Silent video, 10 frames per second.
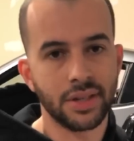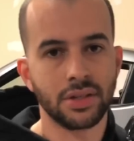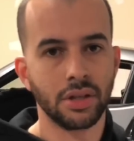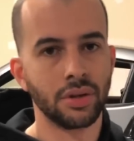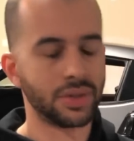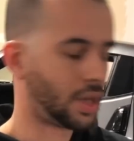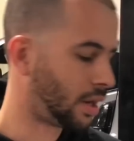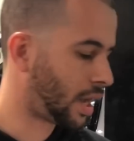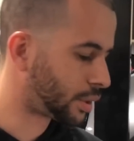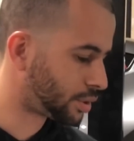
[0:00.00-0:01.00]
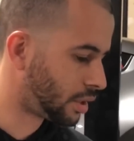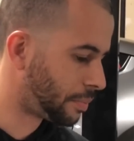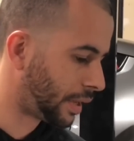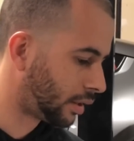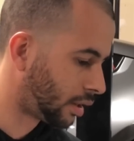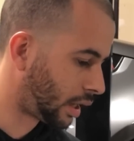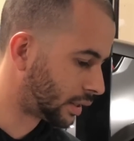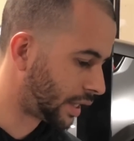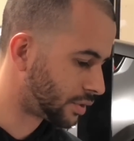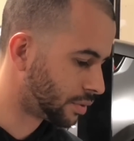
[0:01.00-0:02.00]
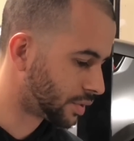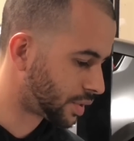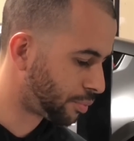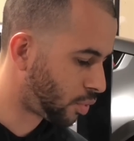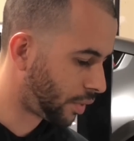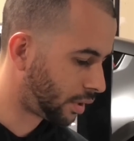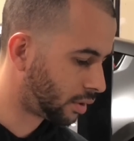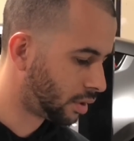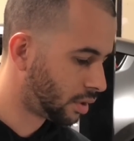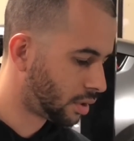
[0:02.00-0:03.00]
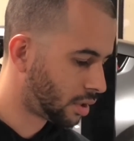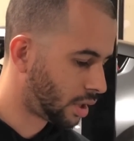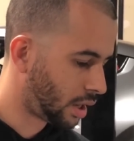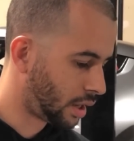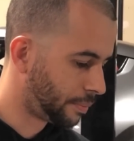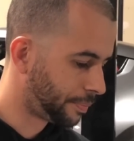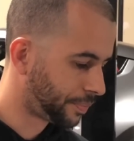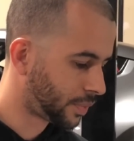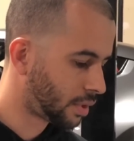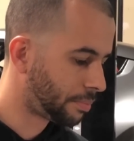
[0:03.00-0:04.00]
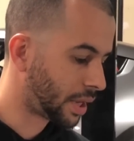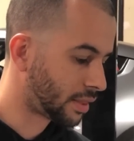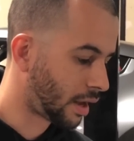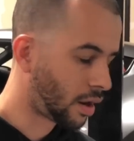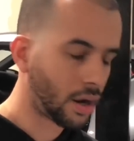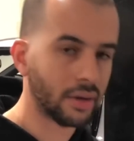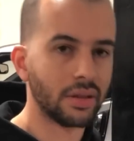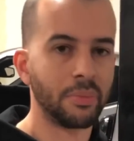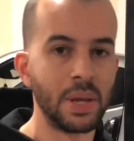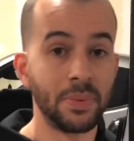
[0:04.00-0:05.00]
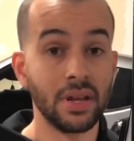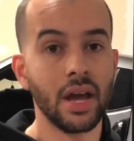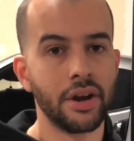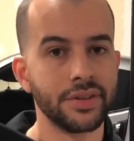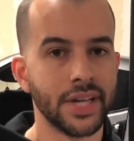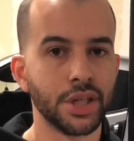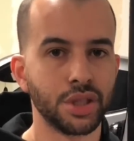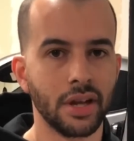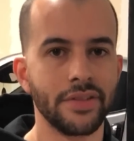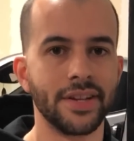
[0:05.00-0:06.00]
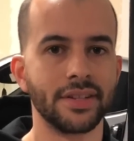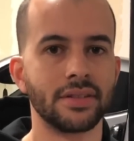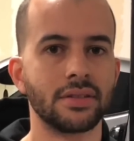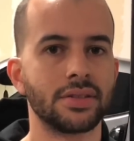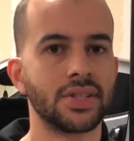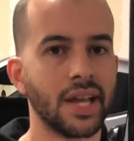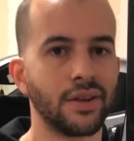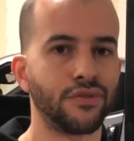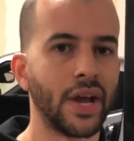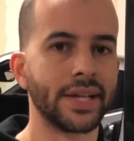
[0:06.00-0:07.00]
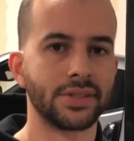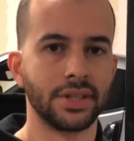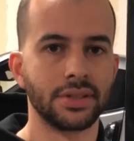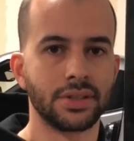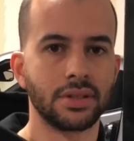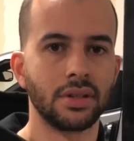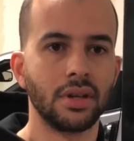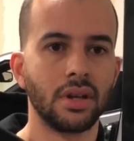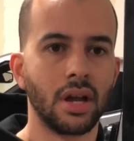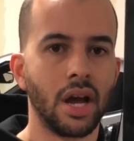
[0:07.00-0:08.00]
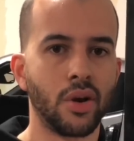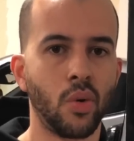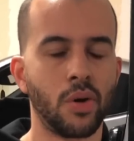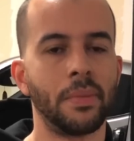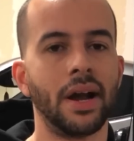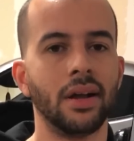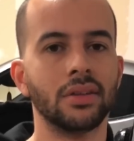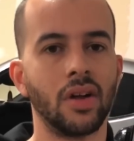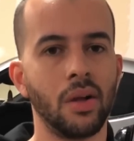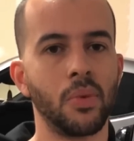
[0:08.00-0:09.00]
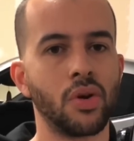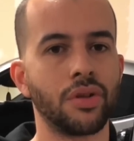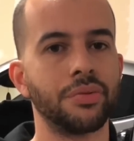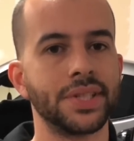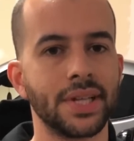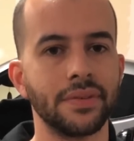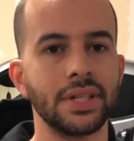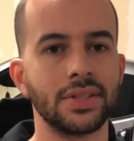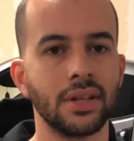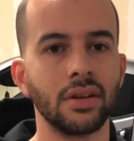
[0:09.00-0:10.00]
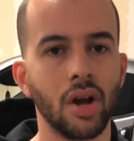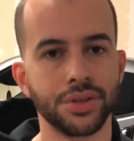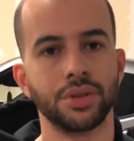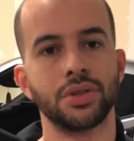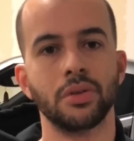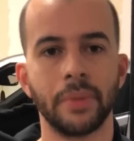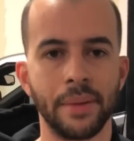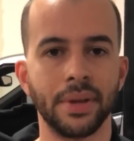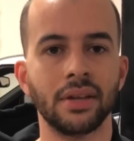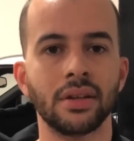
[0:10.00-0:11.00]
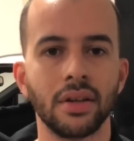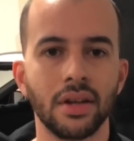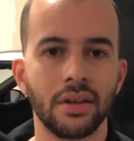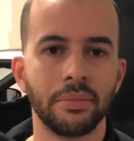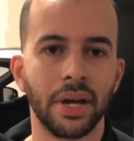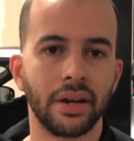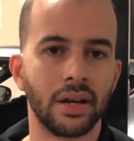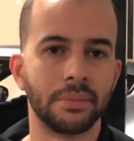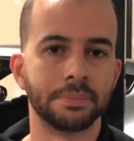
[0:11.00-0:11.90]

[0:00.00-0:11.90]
test on those yet, actually, but I'd like to at some point. But the PPE header is actually on the second fastest quarter-mile all-motor 370Z, also tuned by me. But